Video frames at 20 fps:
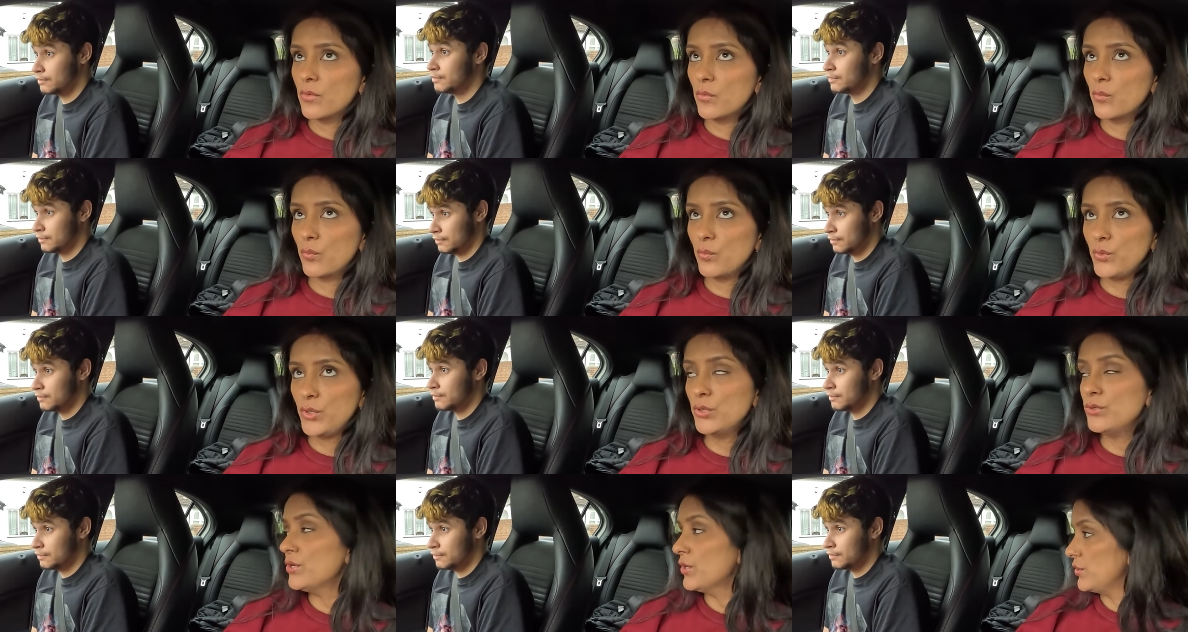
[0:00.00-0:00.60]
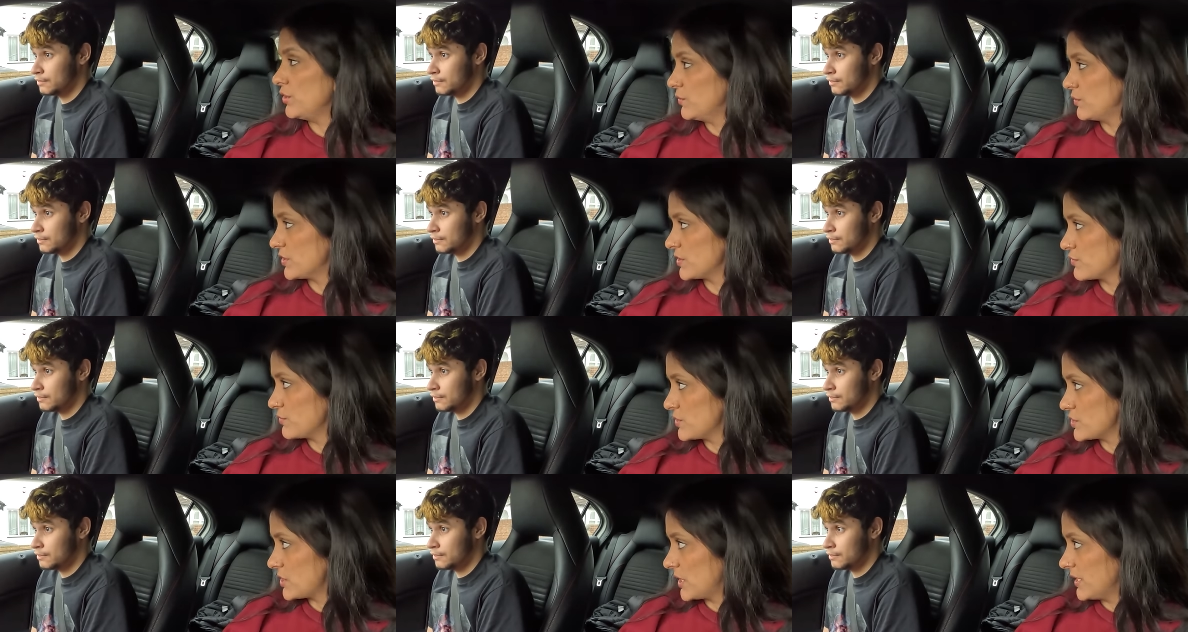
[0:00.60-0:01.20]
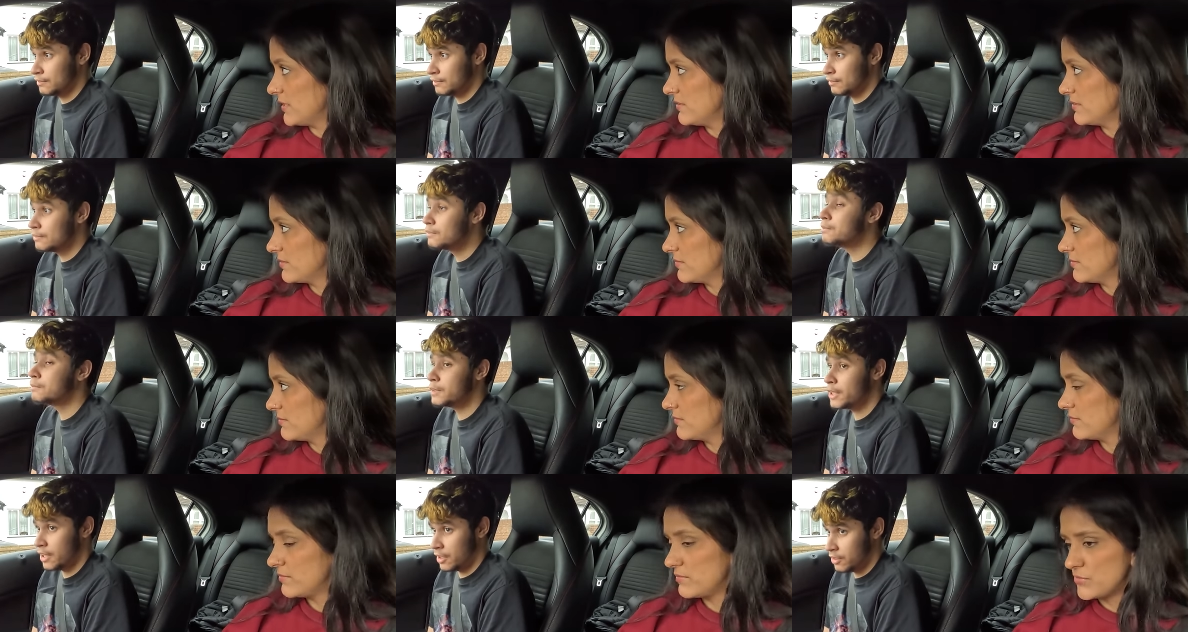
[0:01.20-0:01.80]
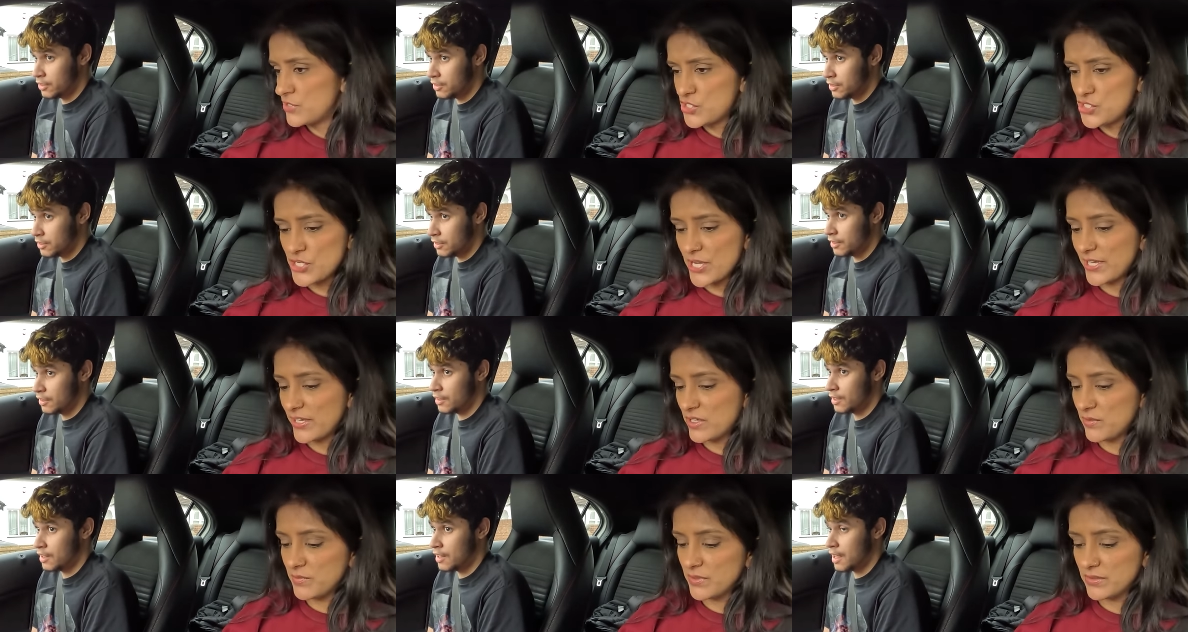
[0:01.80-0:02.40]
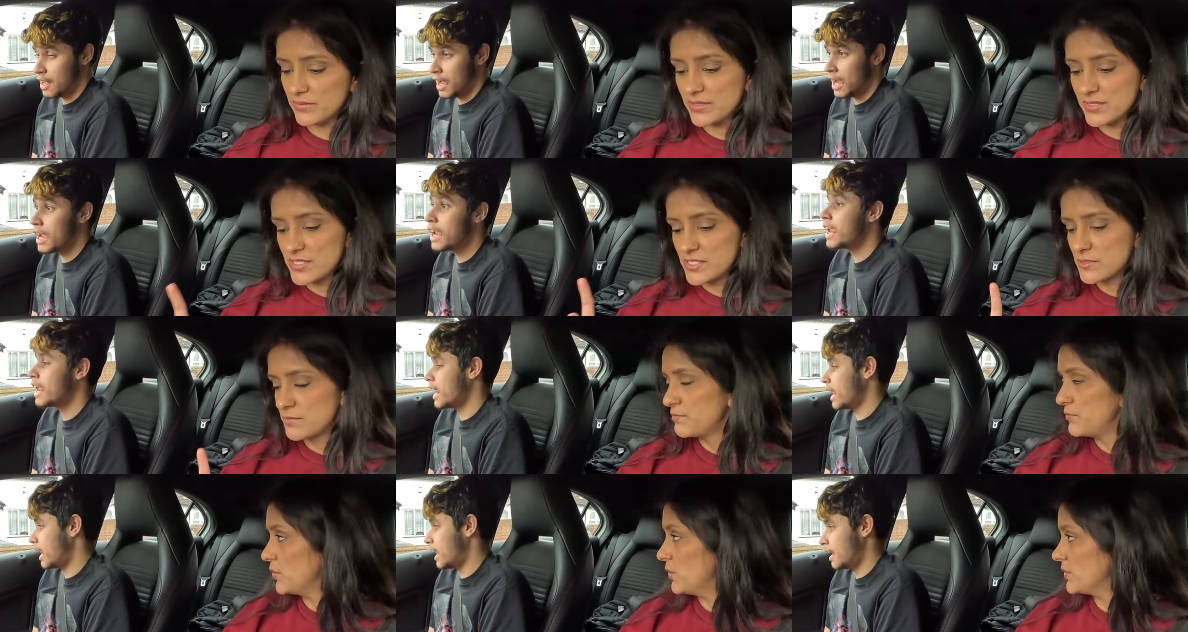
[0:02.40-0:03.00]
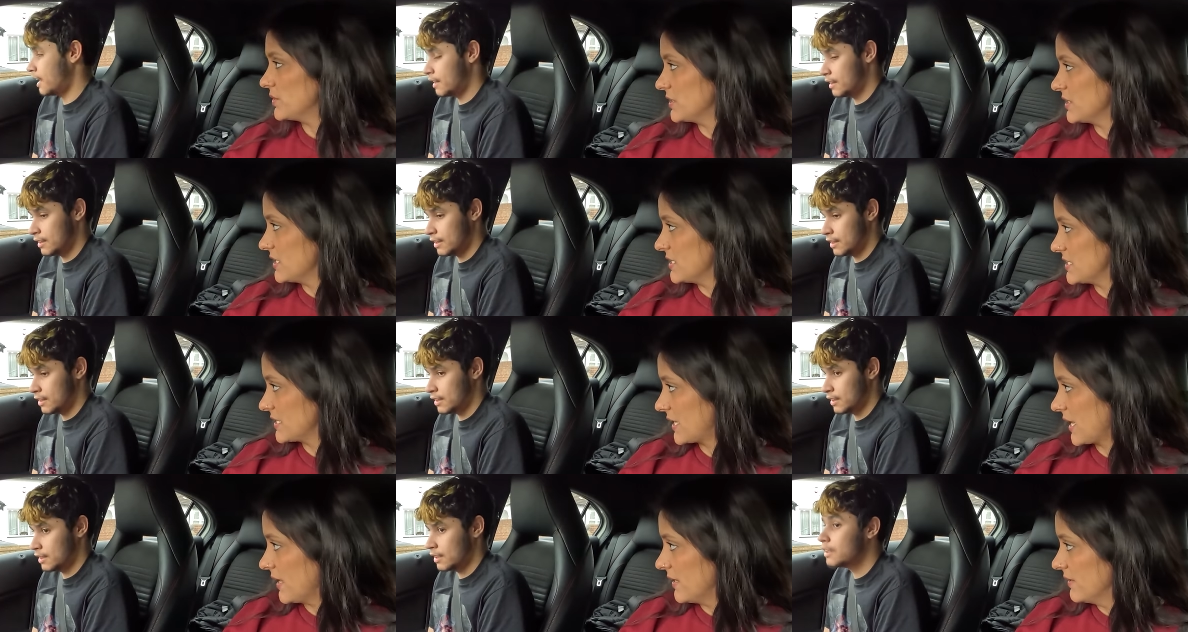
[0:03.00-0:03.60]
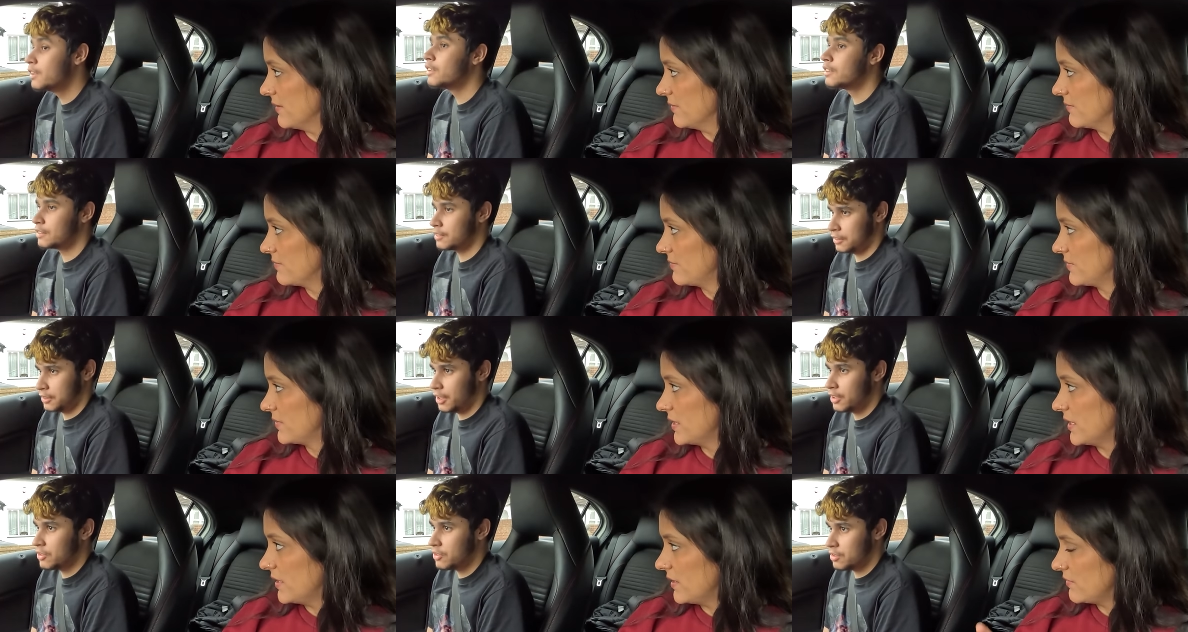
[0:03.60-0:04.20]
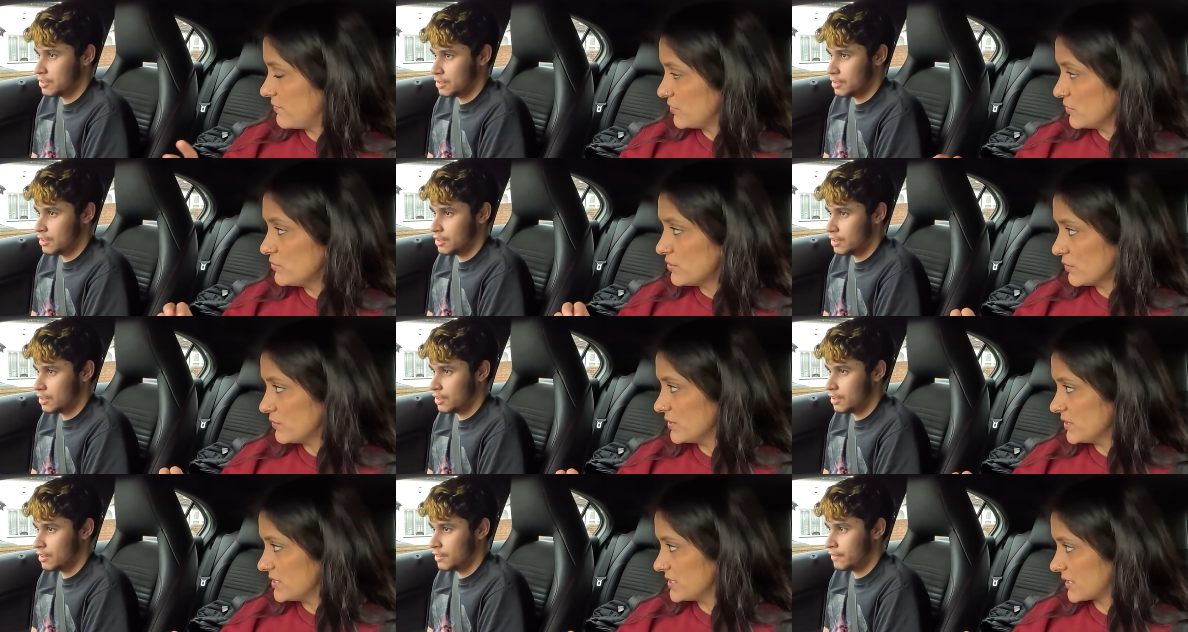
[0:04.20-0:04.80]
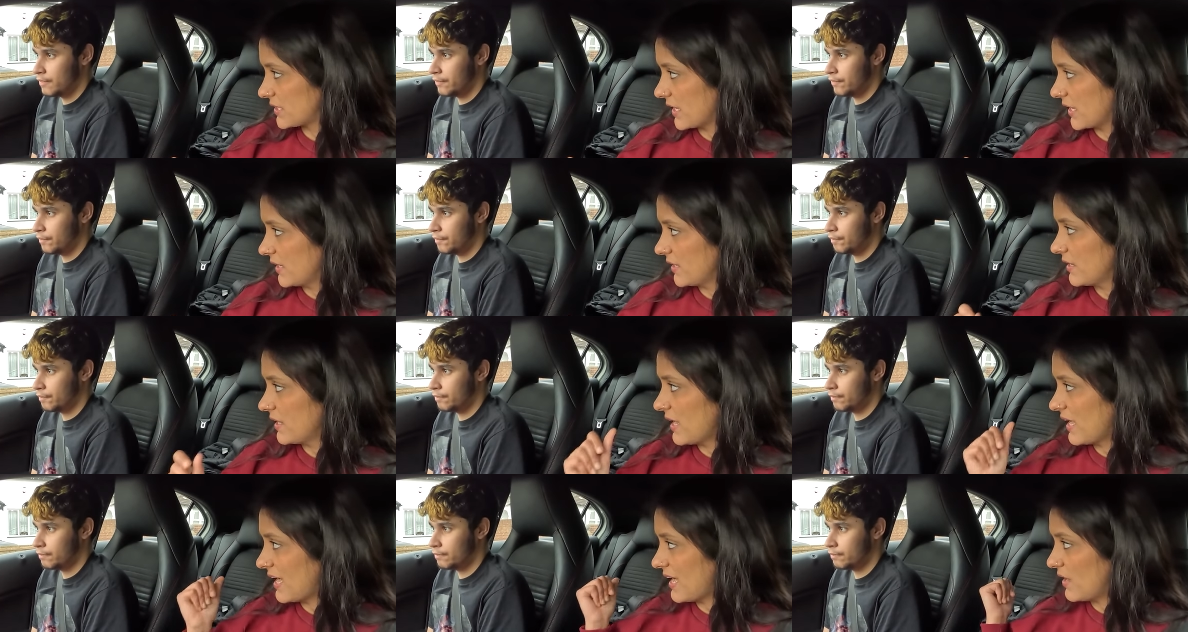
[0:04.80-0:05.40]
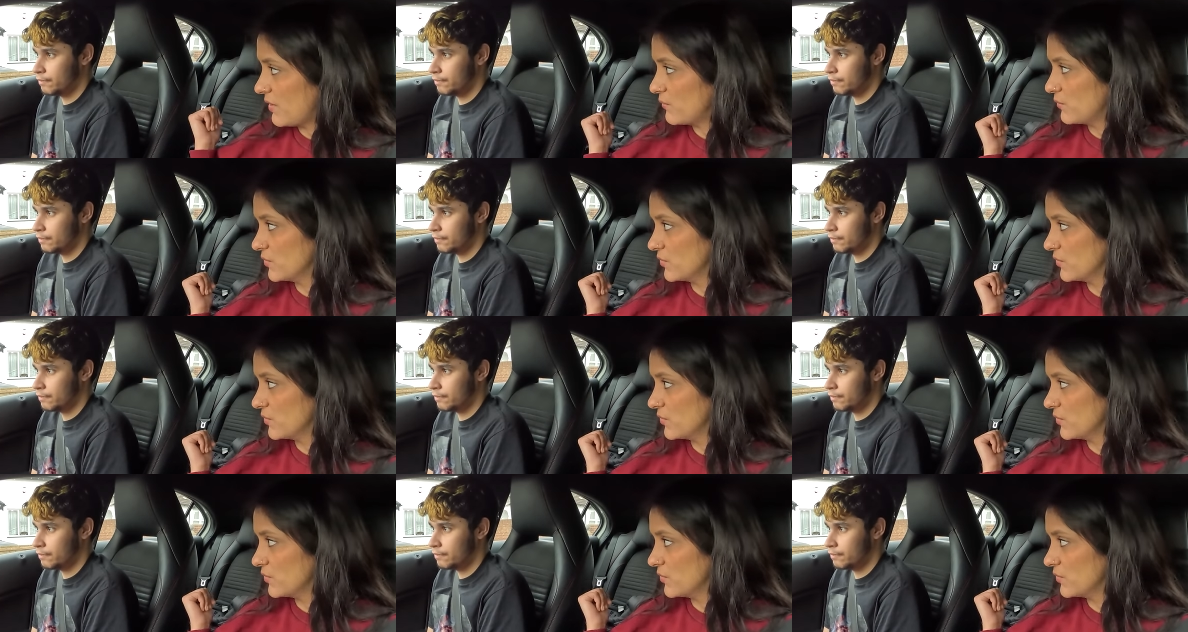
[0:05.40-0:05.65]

Speaker 1: You know you want to switch lanes. Yes. Check your mirrors, put on an indicator. Yes. If you don't indicate, how